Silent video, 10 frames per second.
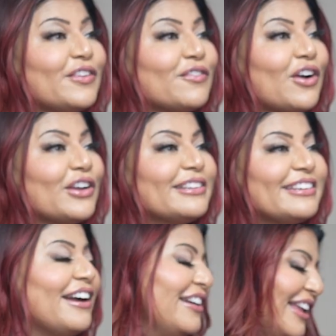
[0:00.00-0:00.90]
if you've
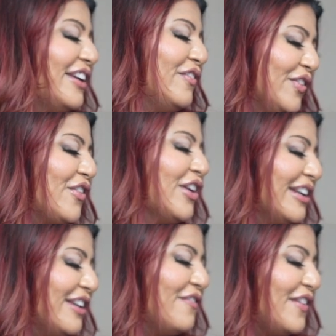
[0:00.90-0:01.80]
got if you've got
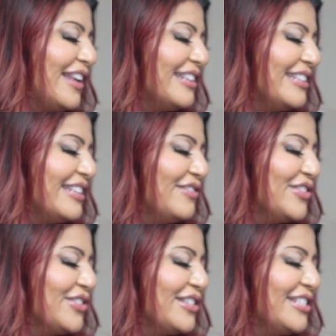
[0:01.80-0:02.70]
an event, it gives
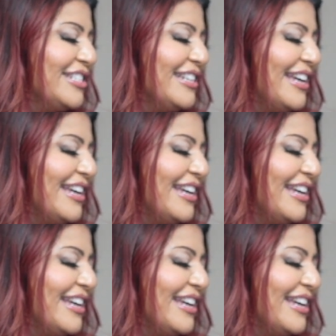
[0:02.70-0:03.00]
you such a